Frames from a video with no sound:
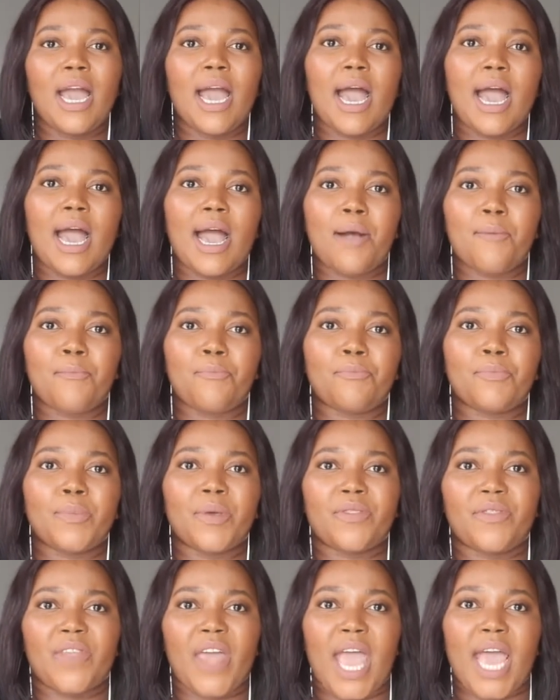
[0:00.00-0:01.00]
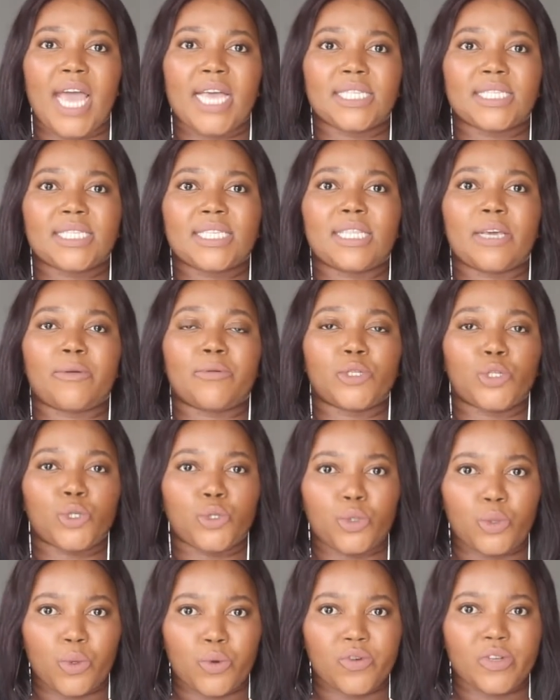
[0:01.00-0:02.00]
that there were two
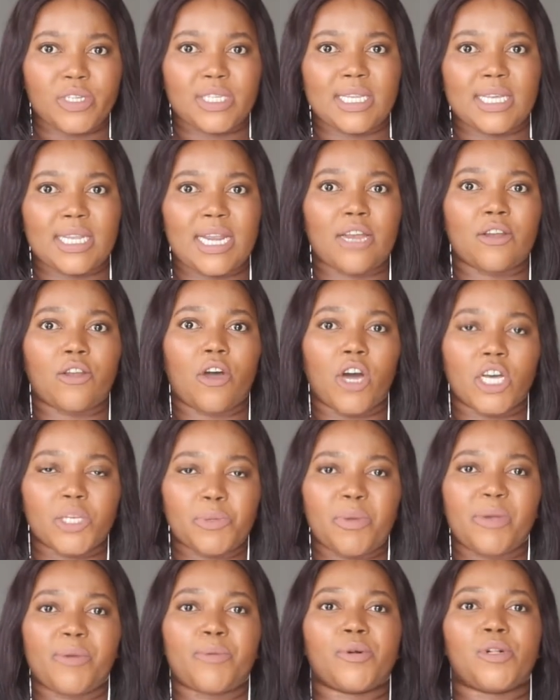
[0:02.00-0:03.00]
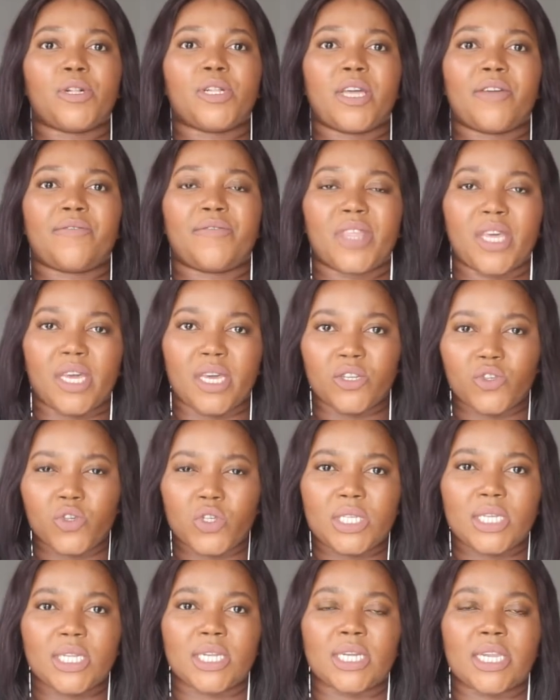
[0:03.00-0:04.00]
stories that I'd asked people if they're
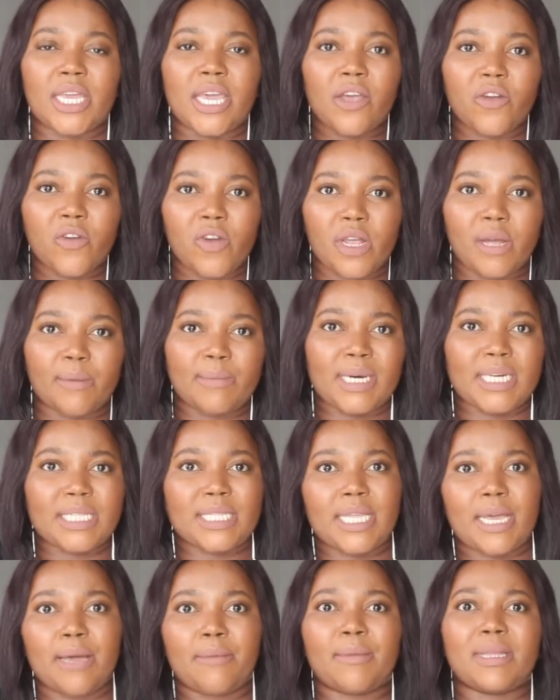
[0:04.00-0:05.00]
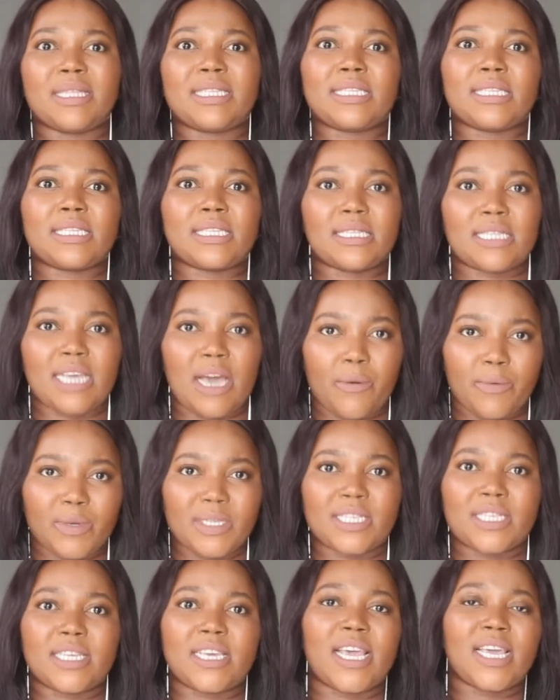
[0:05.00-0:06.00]
interested in hearing about them, and that
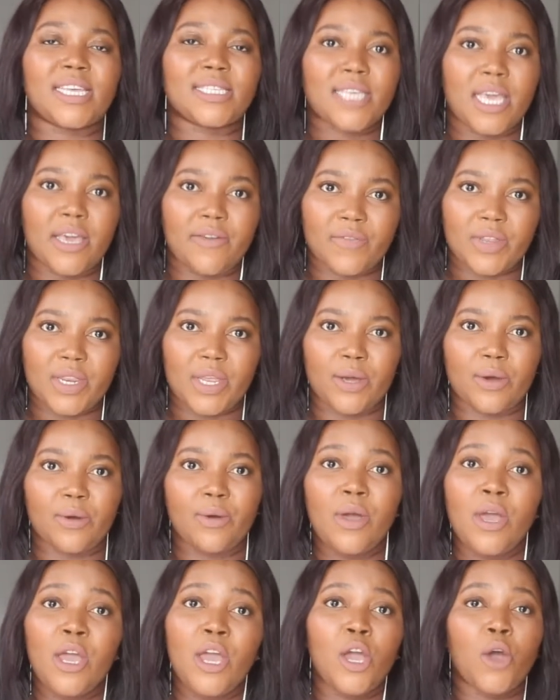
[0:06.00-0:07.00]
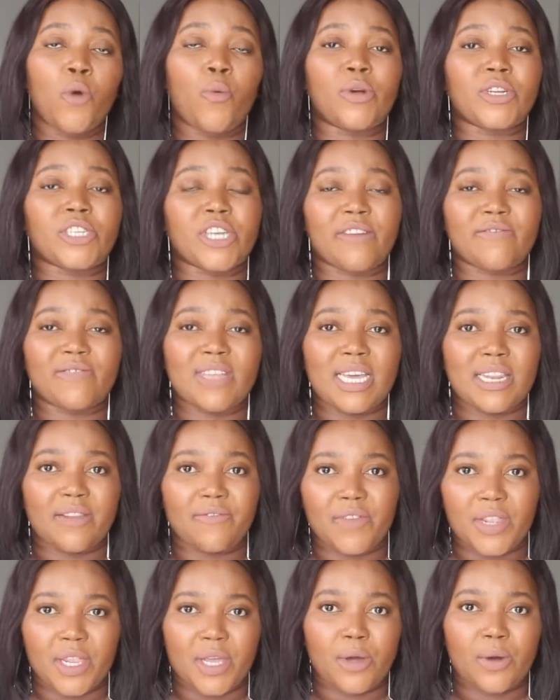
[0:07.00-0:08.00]
was the SK video, which I've done a
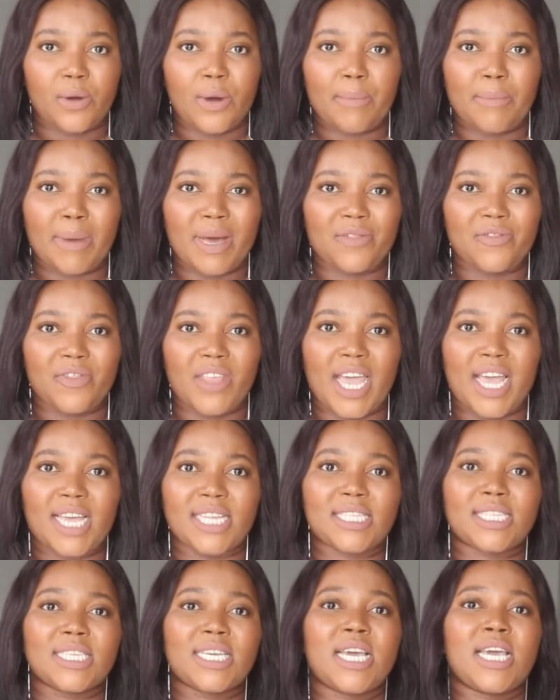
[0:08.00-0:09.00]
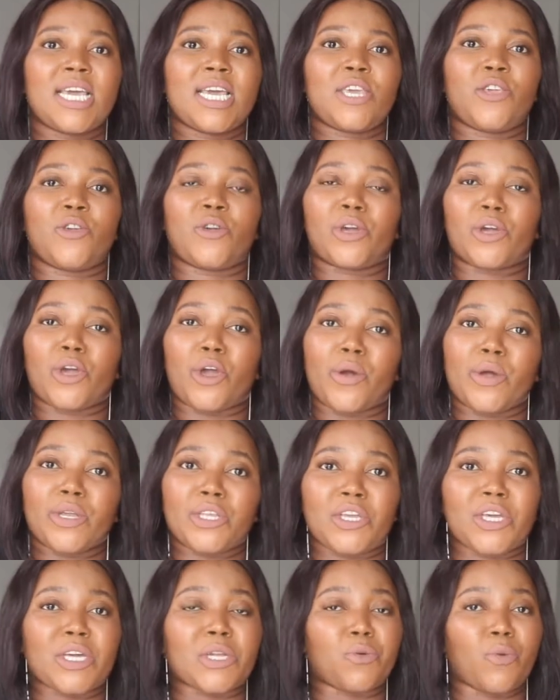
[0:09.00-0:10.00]
video about that. You can go
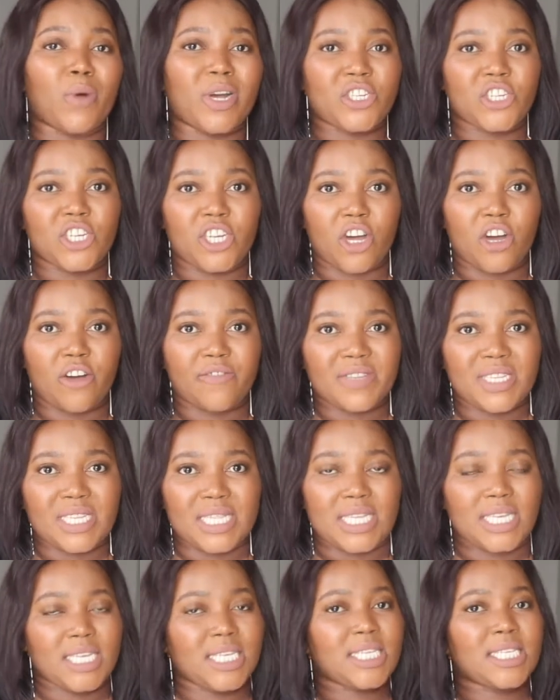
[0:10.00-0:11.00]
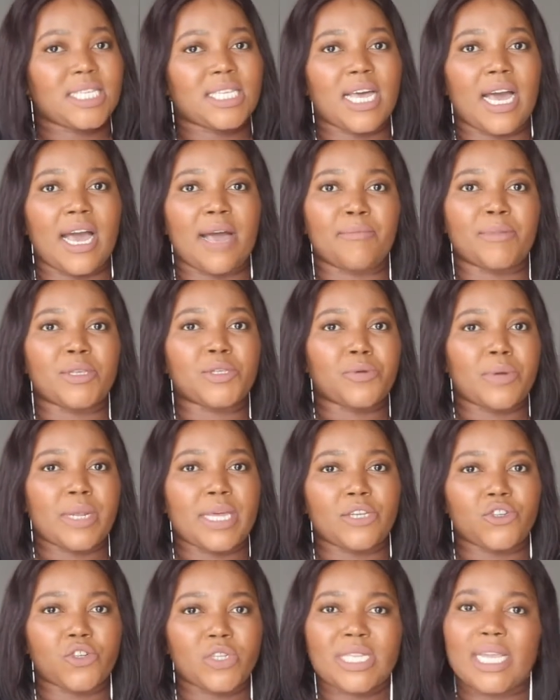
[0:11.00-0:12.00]
and you can watch it after this. It's really
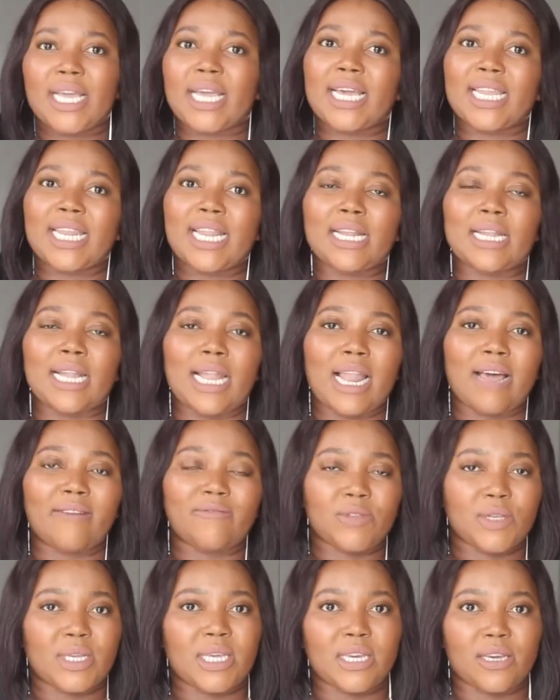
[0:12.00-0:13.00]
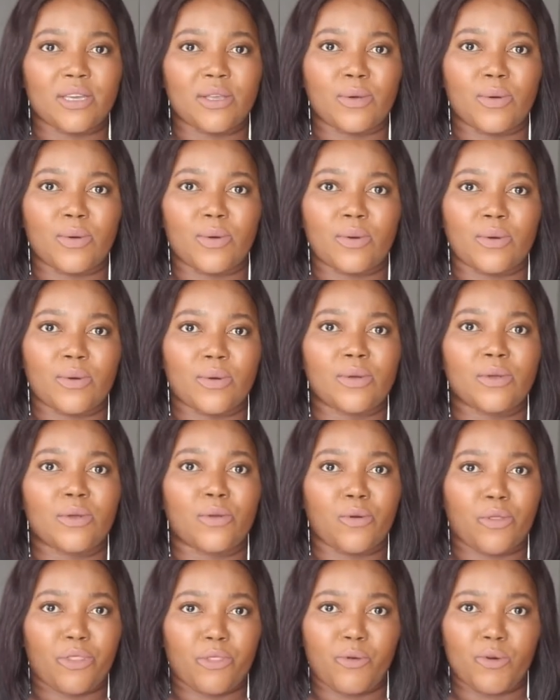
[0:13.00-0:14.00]
interesting and I'd love to hear
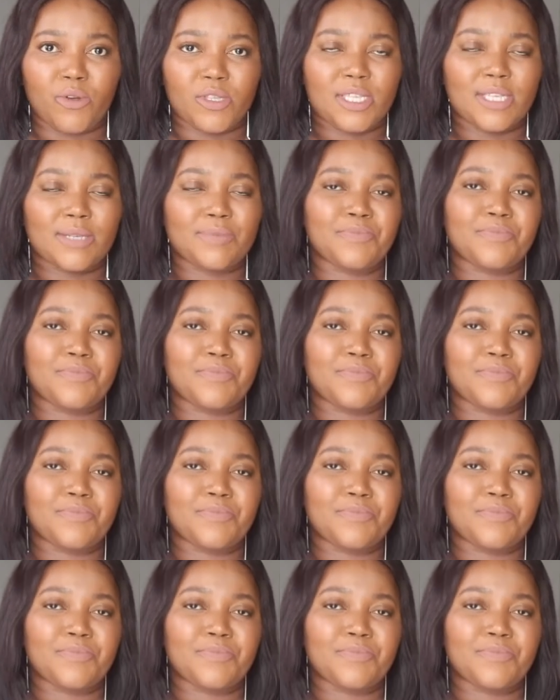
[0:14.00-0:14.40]
your thoughts.